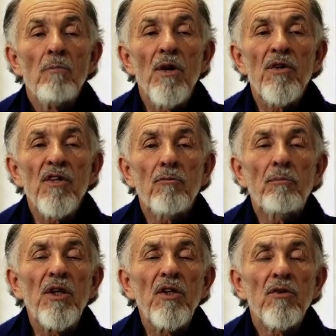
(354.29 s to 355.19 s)
But this
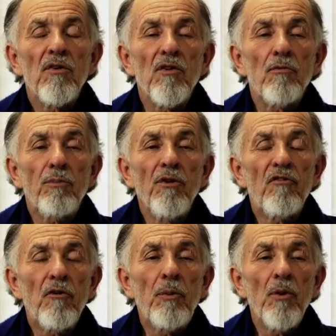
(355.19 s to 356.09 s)

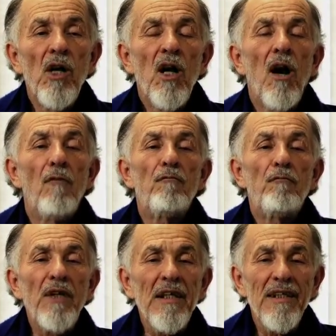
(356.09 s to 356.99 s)
principle of
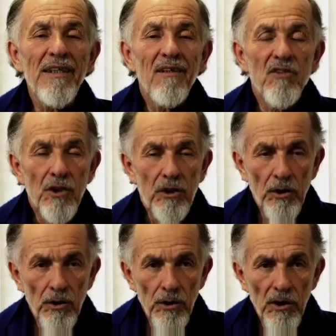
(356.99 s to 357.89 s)
feeling
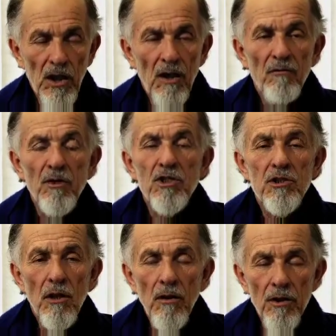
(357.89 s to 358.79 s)
secure, for
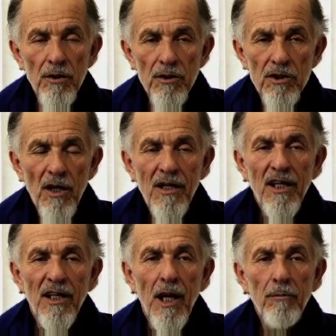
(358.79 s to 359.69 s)
starters,
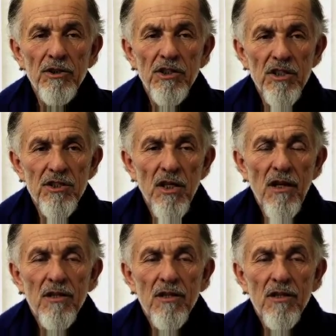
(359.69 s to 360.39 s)
enables us